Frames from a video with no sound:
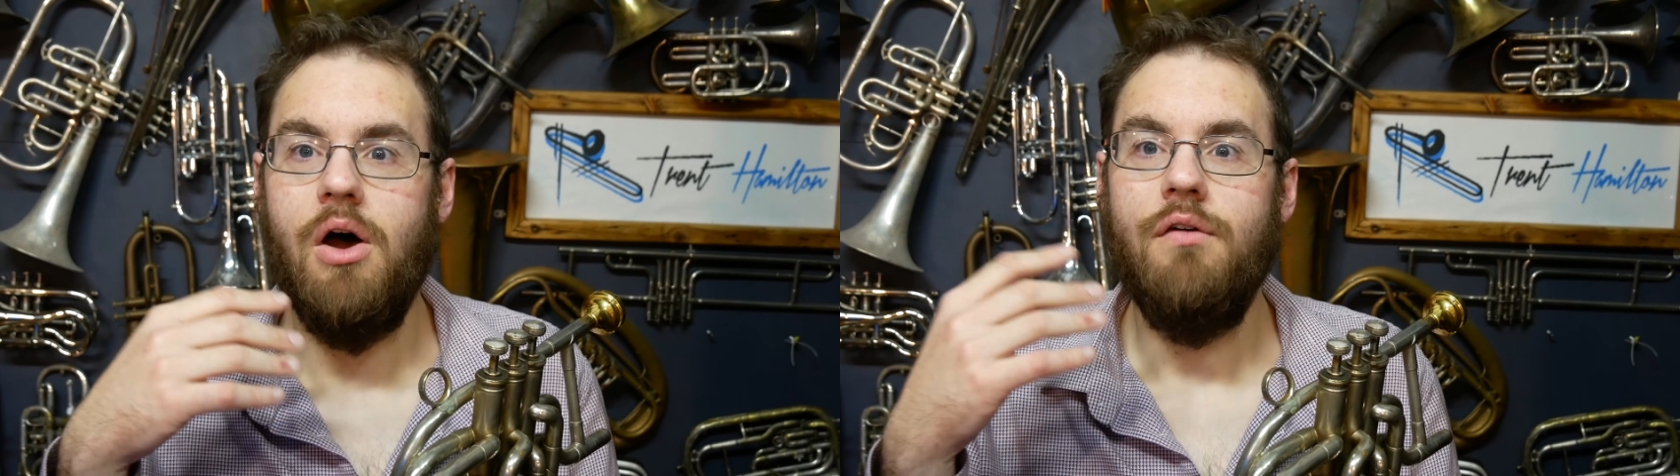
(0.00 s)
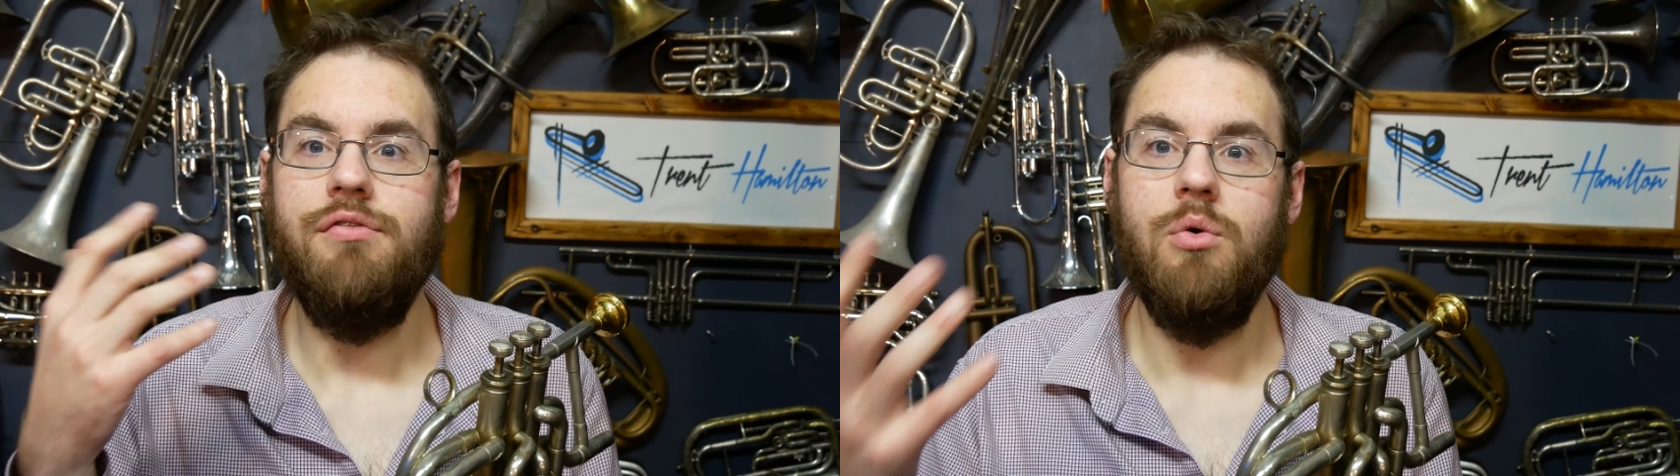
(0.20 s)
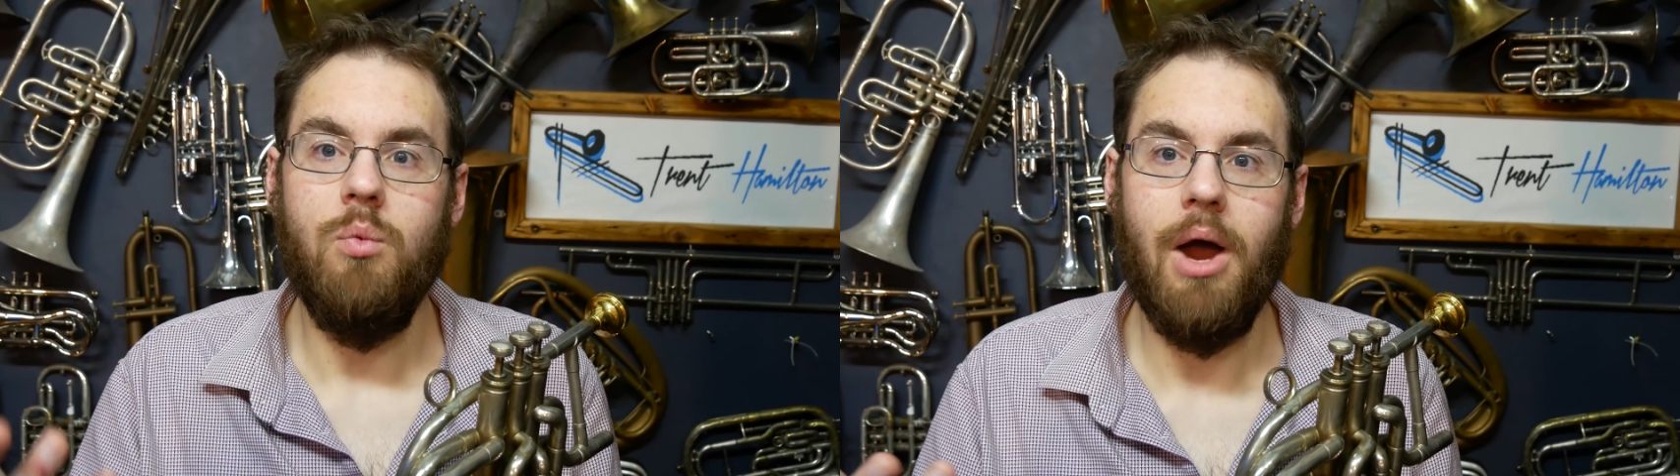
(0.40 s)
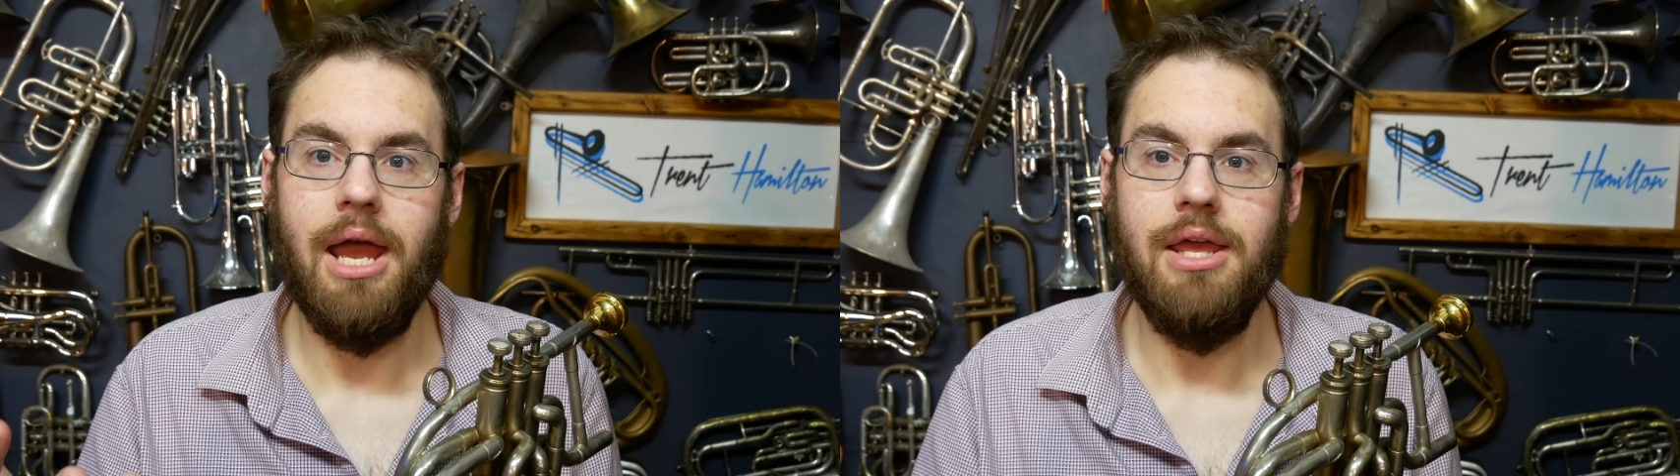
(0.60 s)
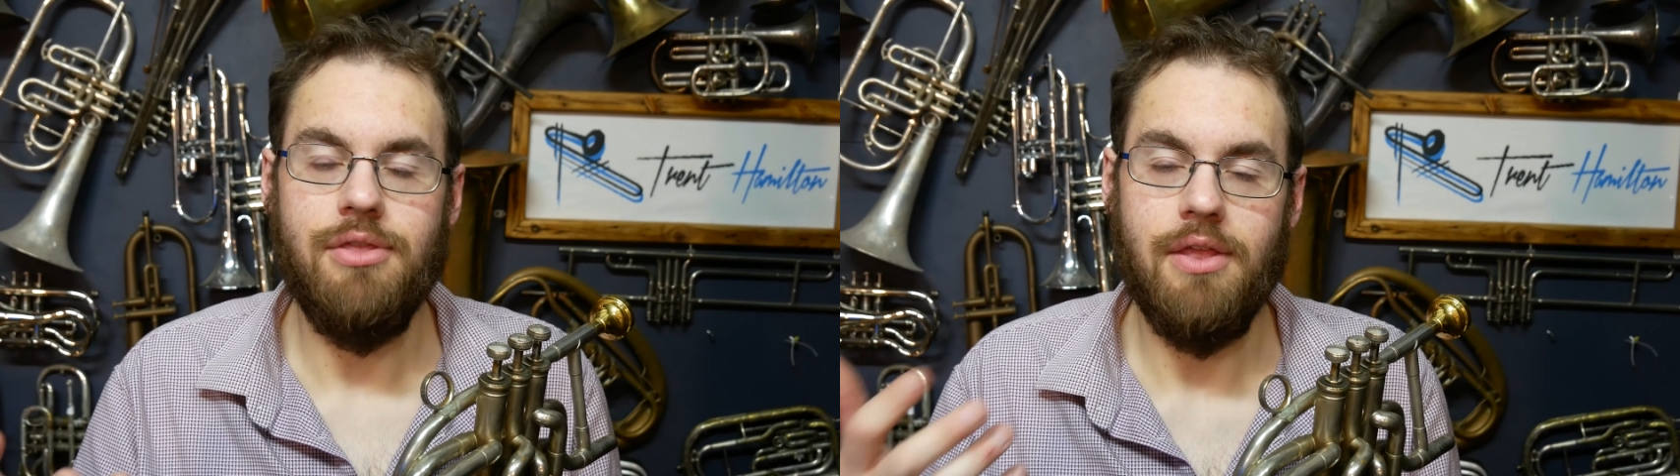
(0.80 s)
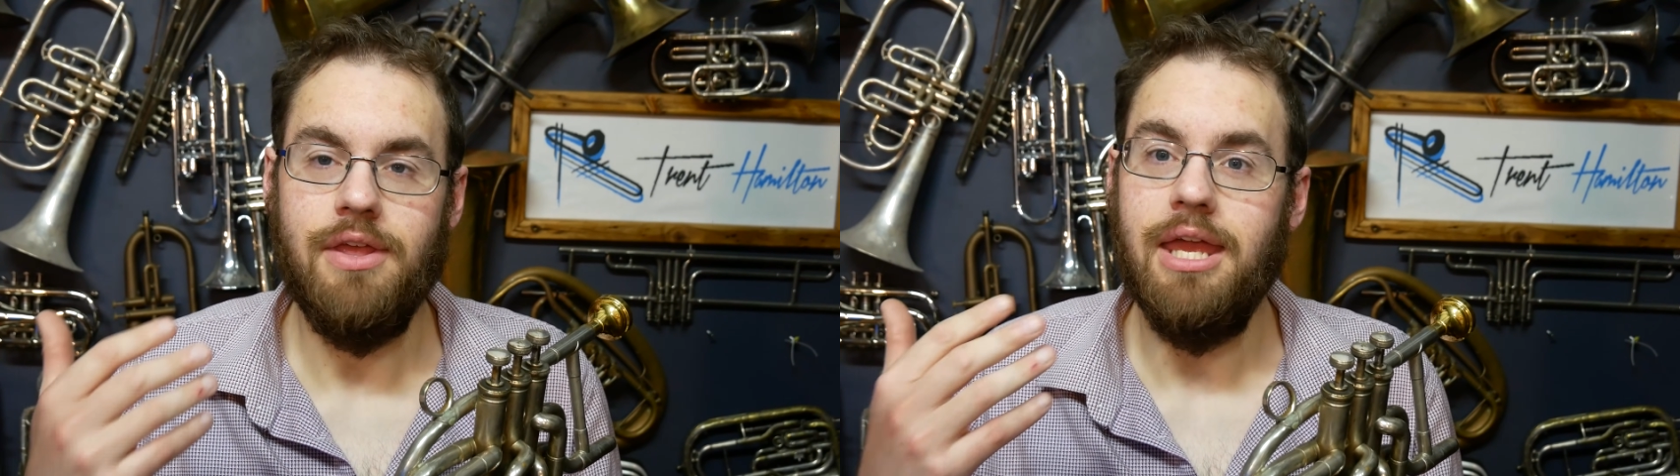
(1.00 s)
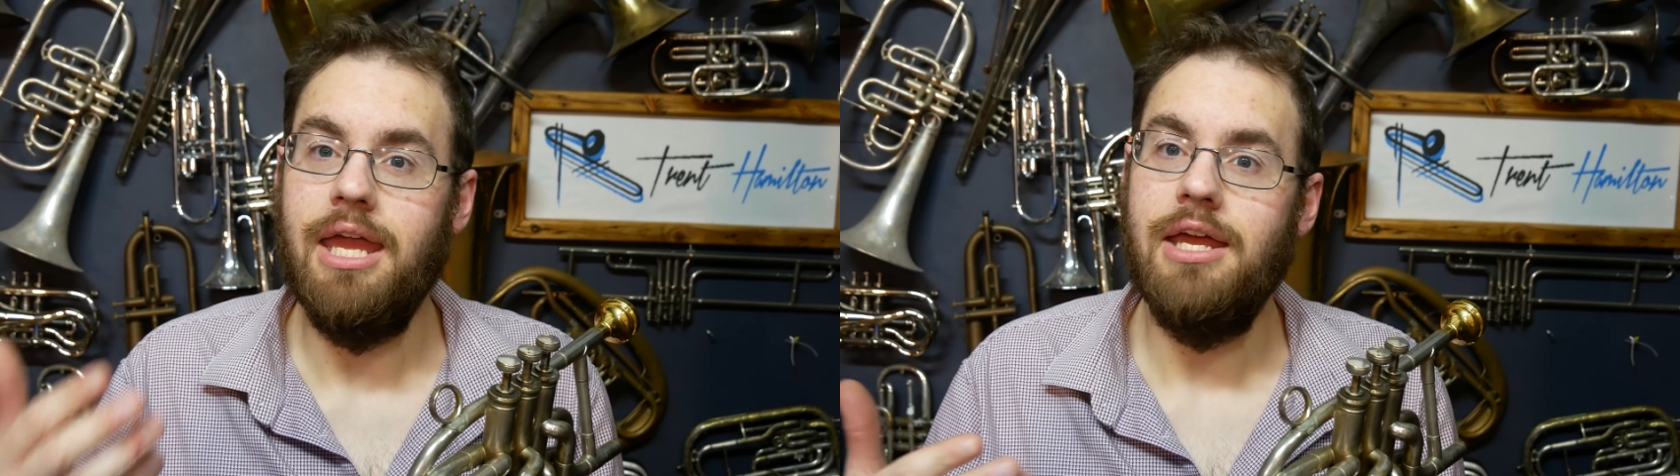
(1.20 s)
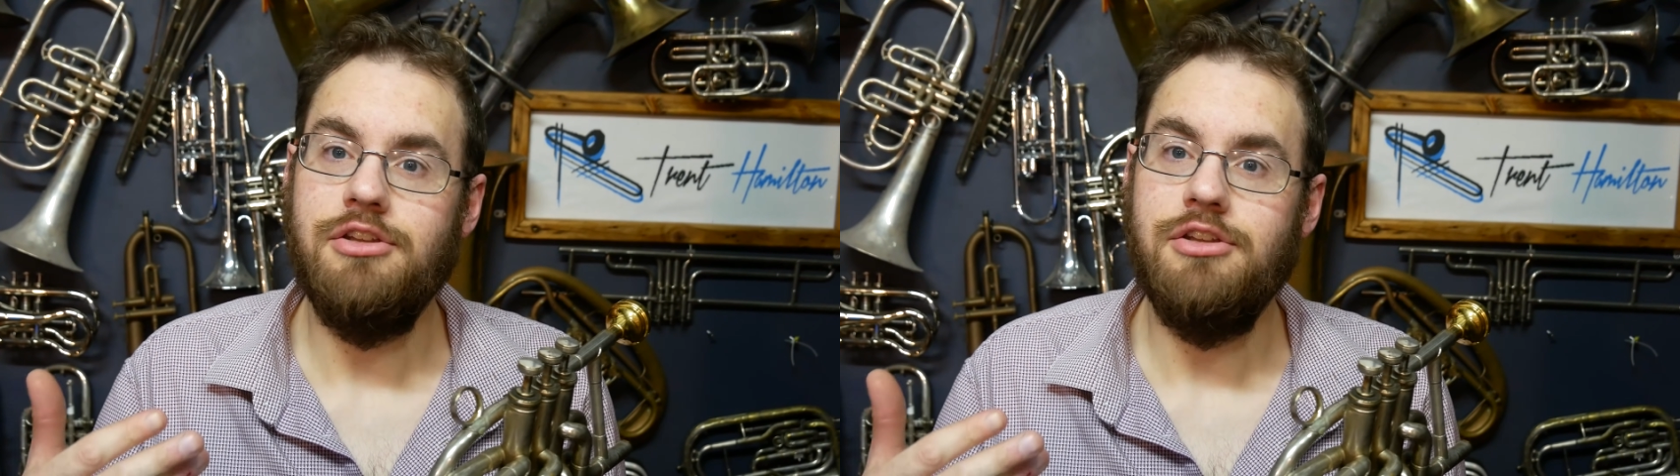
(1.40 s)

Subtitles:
of the way that the air